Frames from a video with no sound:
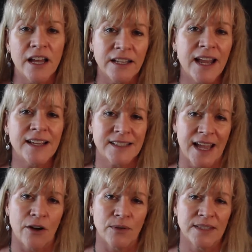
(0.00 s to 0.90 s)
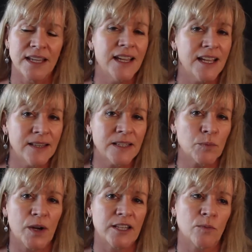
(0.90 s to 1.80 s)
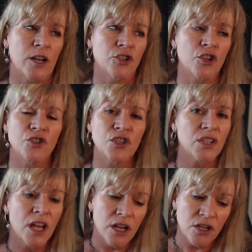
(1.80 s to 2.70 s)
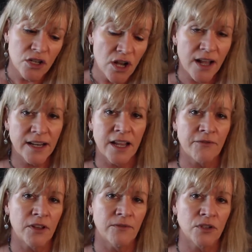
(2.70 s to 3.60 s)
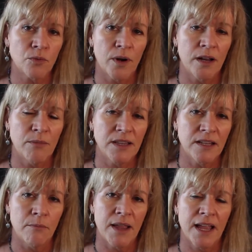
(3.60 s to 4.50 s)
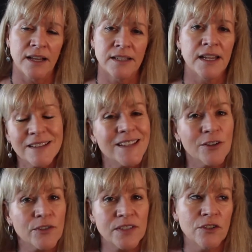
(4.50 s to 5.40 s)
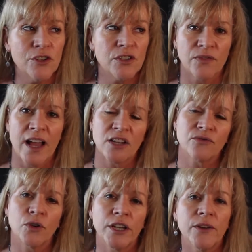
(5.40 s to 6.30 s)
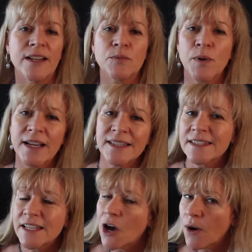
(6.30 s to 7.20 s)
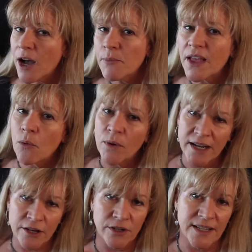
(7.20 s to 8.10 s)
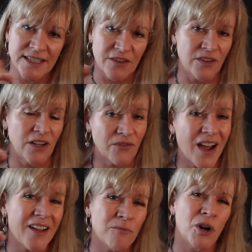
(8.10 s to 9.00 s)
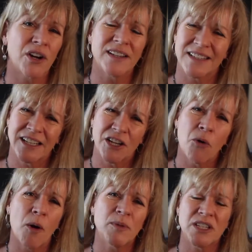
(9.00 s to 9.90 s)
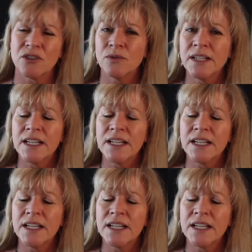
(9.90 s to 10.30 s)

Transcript: a nice house in this price range. There's just not enough inventory to meet the demand. Here's a newsflash for you. As prices go up, that 175 mark is gonna go up too.